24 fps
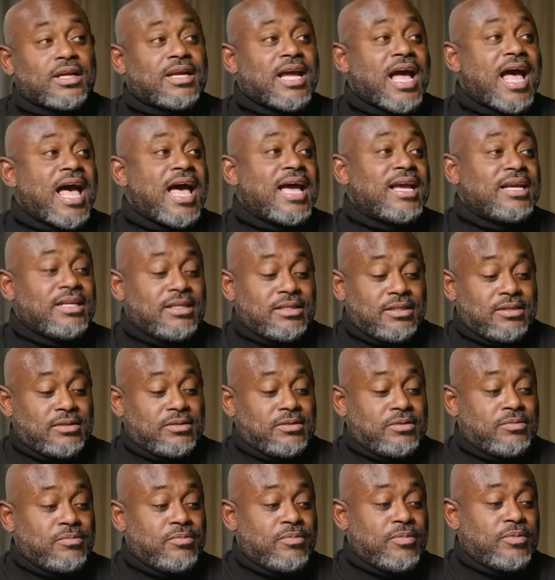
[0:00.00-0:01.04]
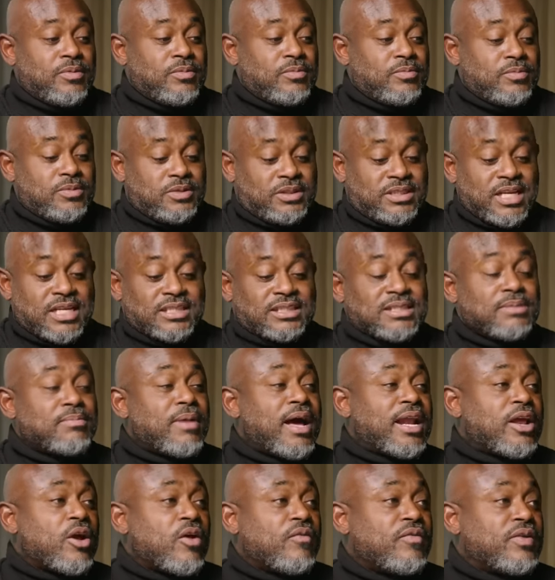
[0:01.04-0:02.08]
The guy sends
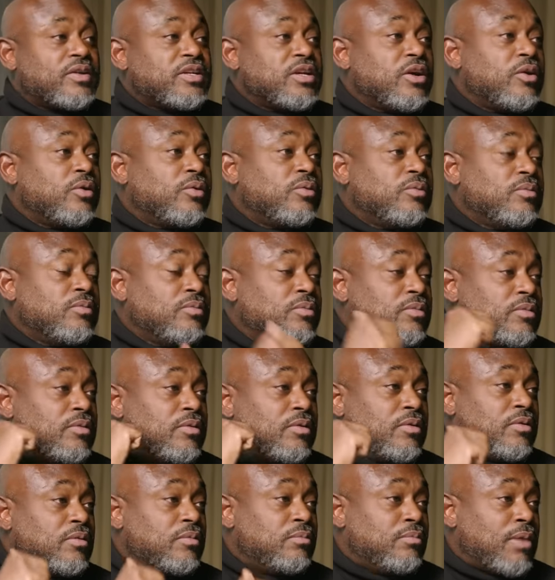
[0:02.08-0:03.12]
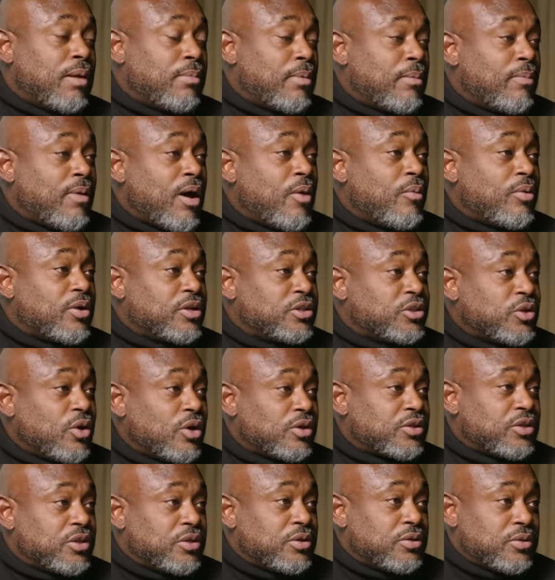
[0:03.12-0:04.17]
somebody over, yo, blah, blah, blah, I want to
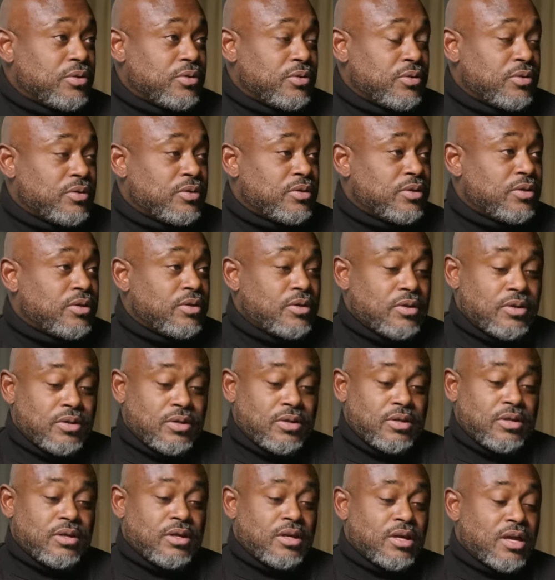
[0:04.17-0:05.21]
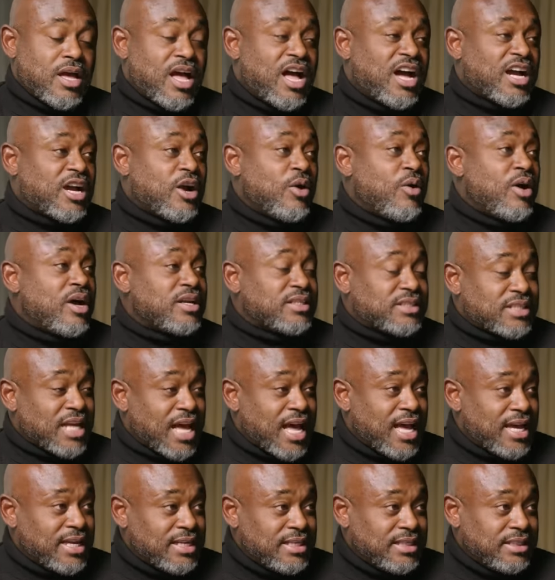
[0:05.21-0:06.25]
talk to you. I go
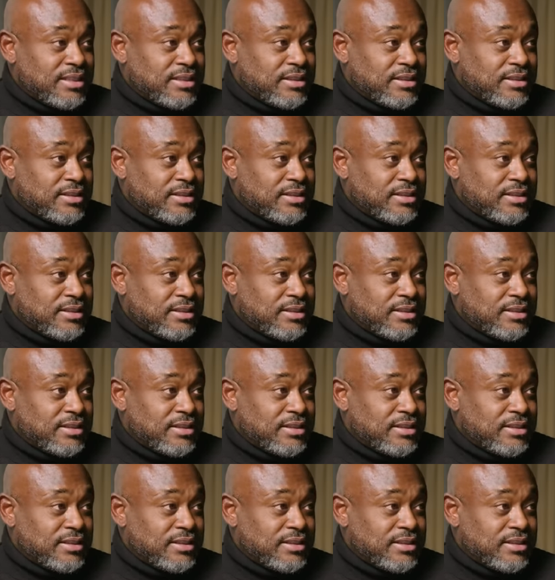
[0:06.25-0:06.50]
outside.